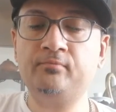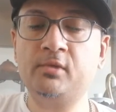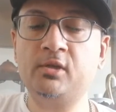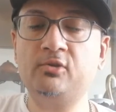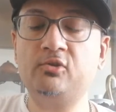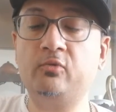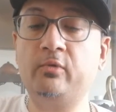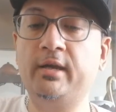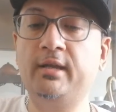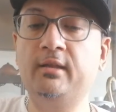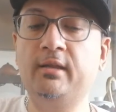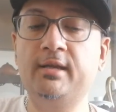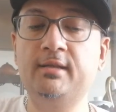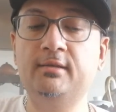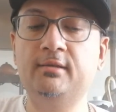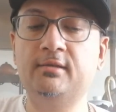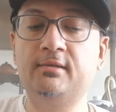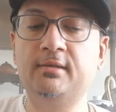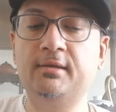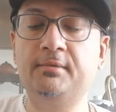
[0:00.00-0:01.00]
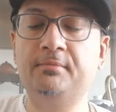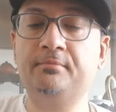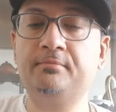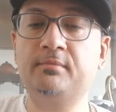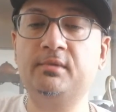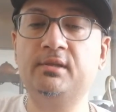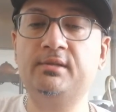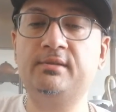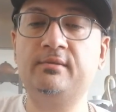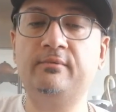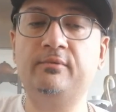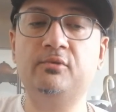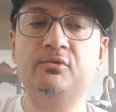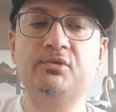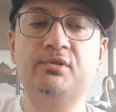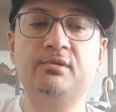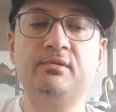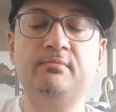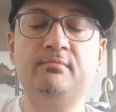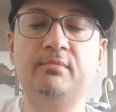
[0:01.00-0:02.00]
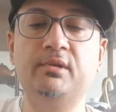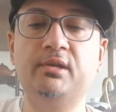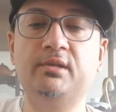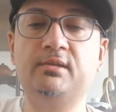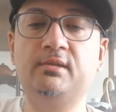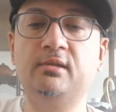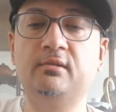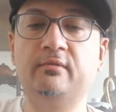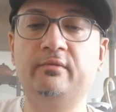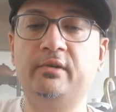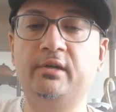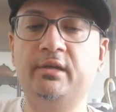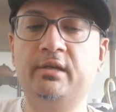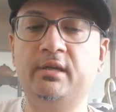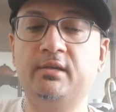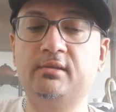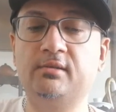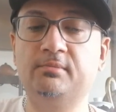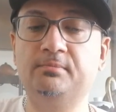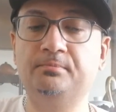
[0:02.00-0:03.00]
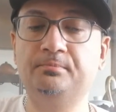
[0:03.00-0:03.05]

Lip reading: So quite light this time, this infusion, but still very nice.